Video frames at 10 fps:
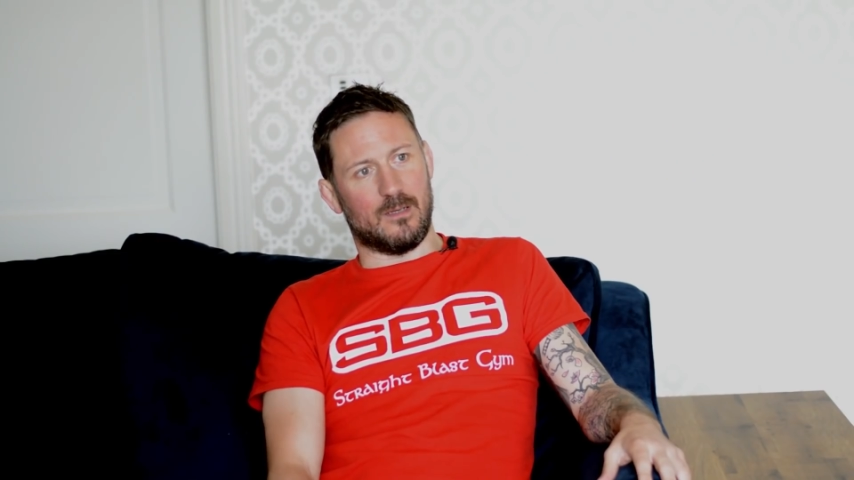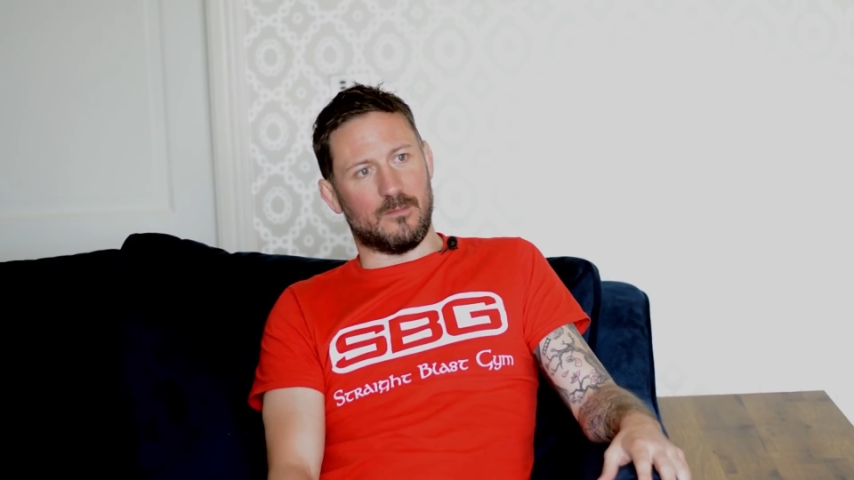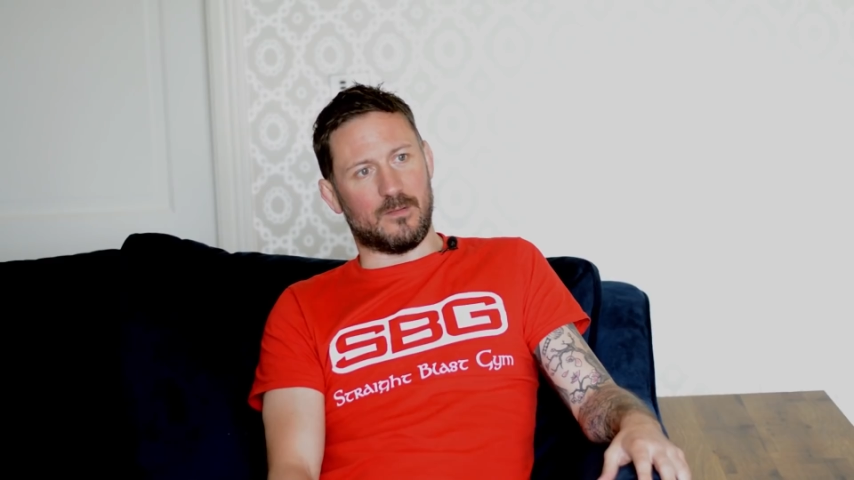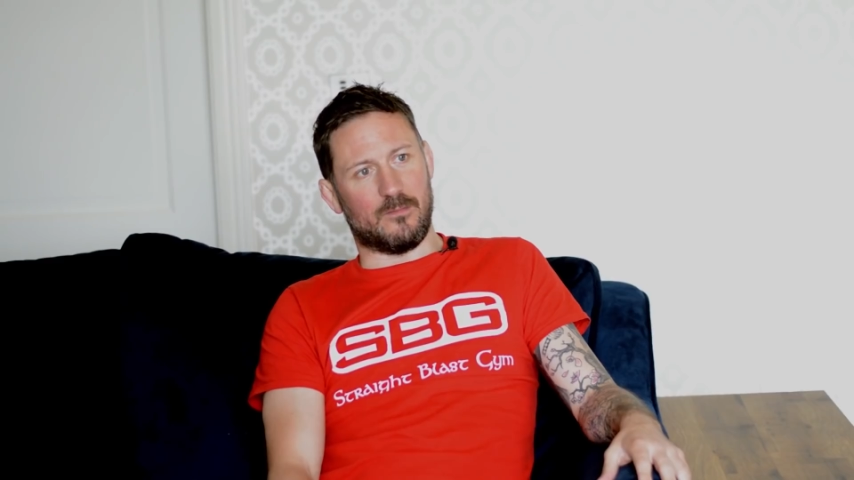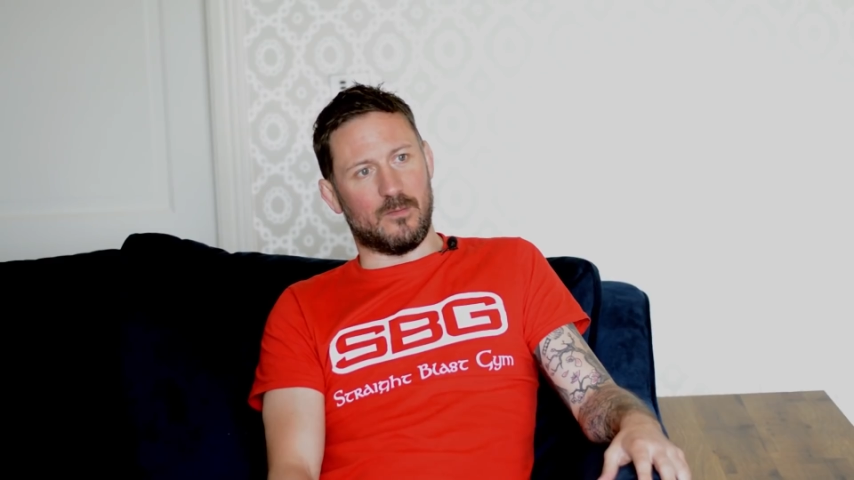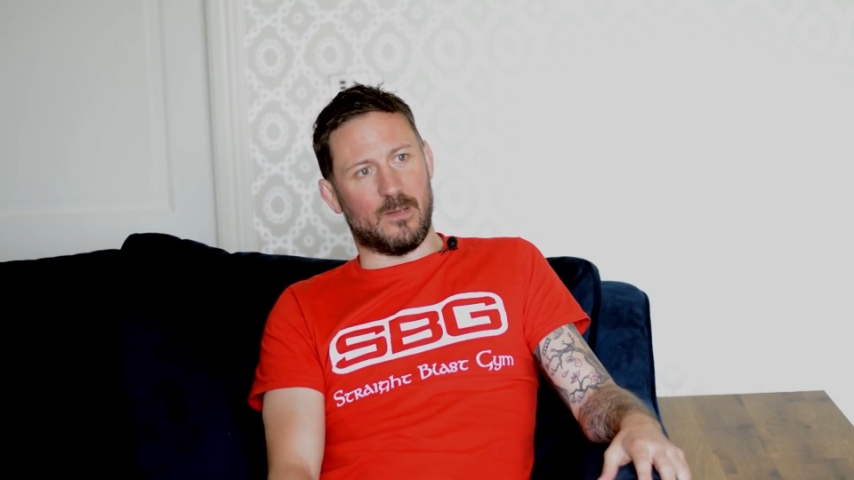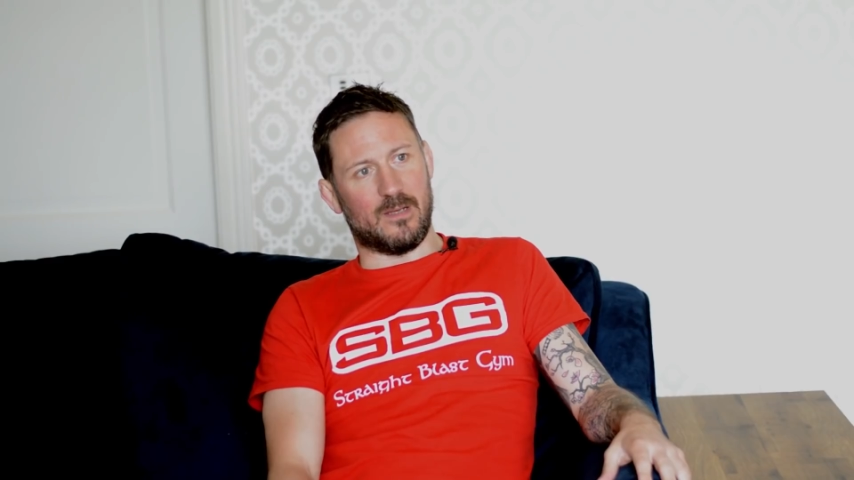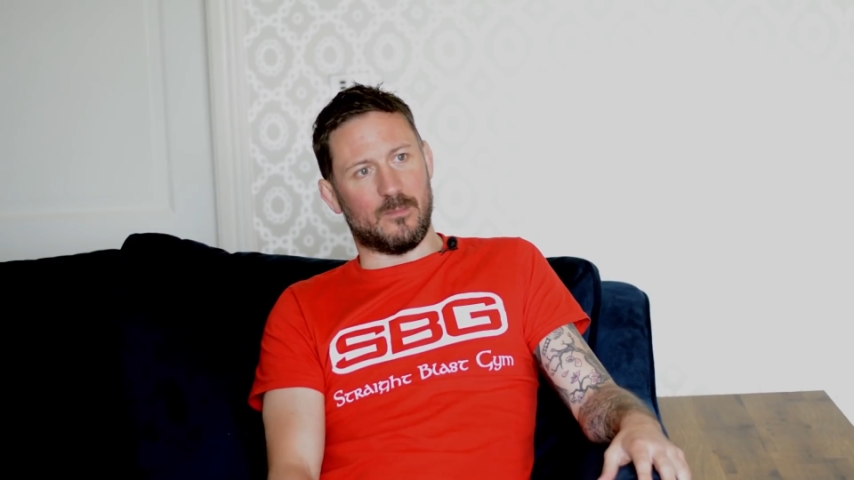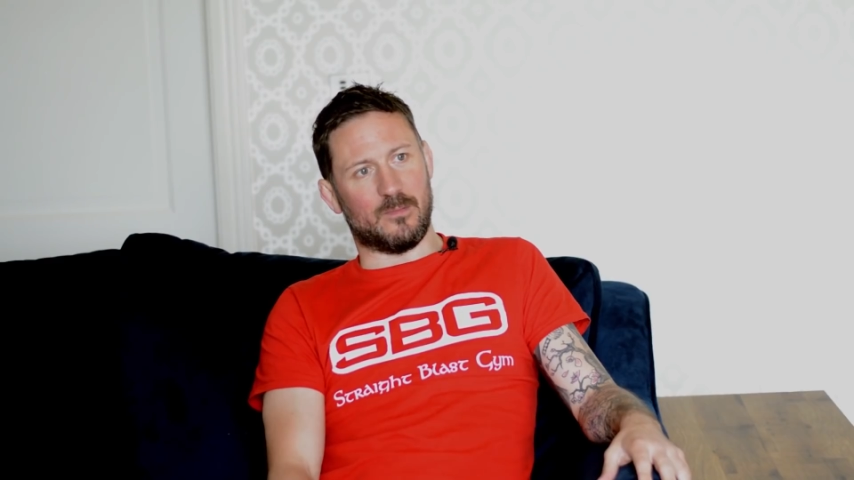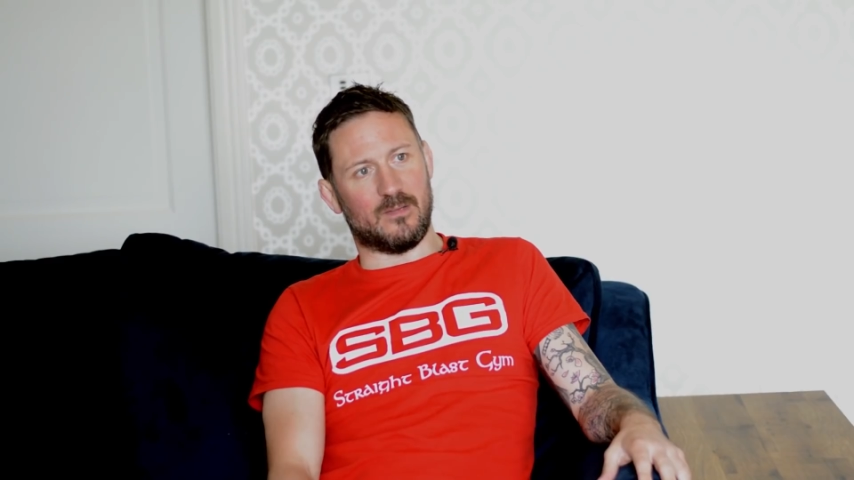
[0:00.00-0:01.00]
I've definitely
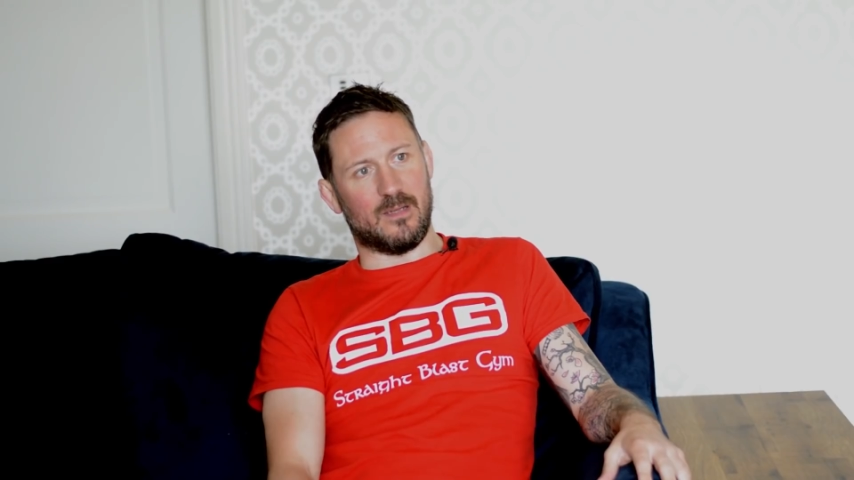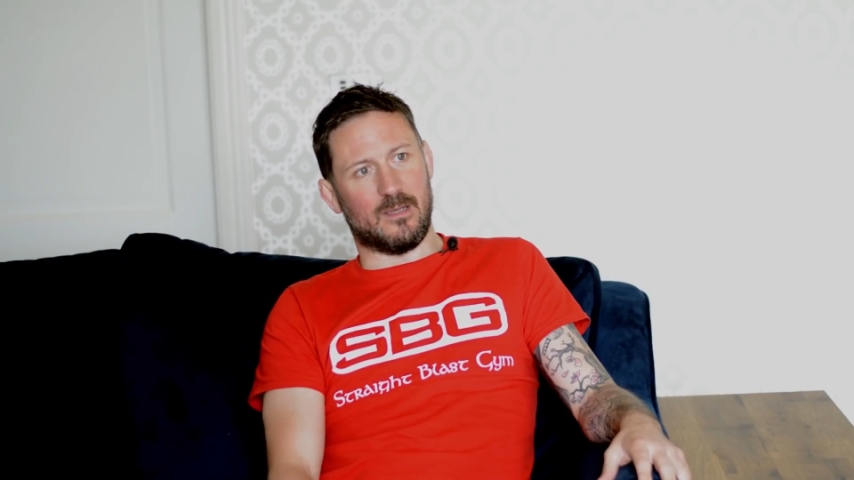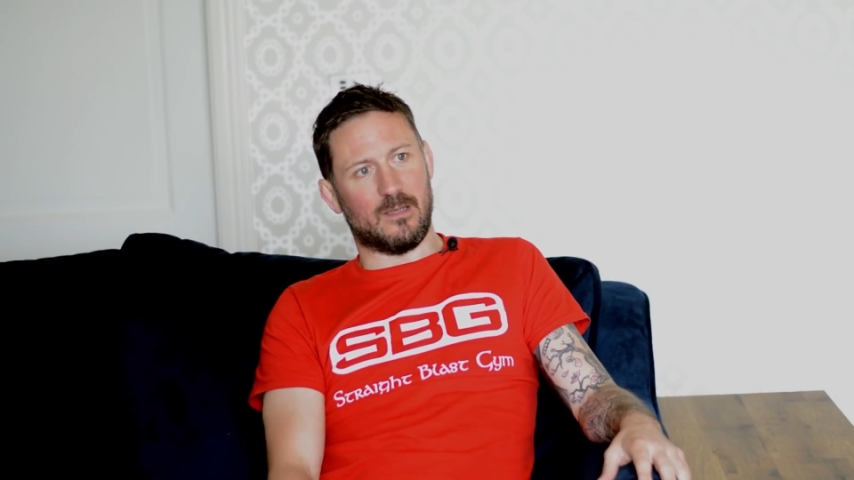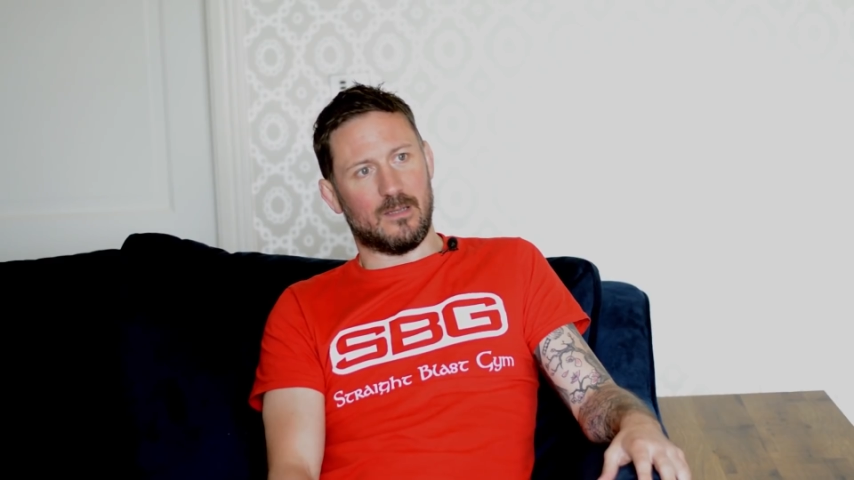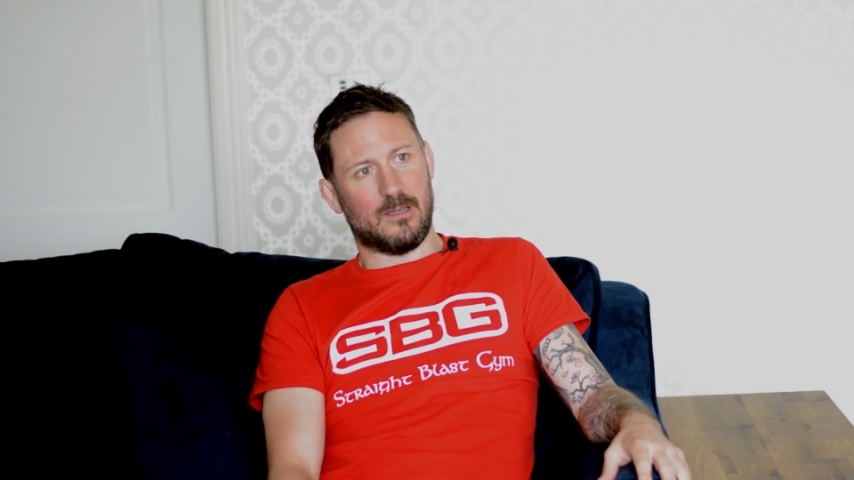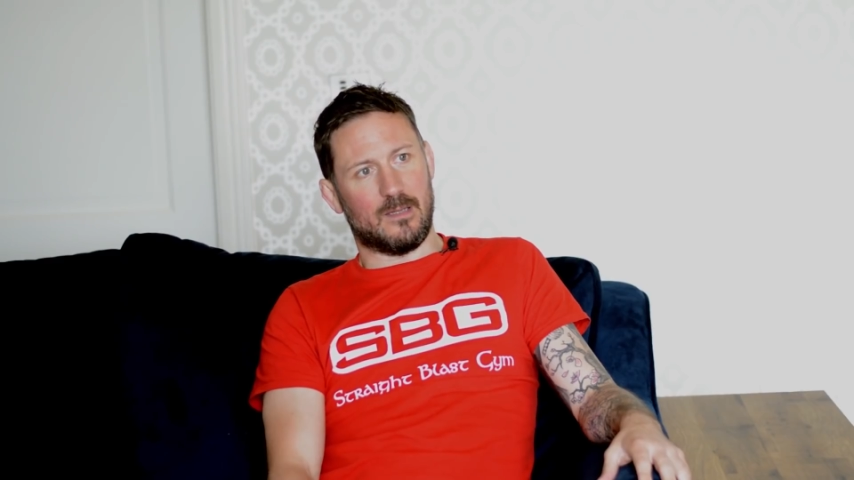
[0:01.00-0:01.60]
made that mistake.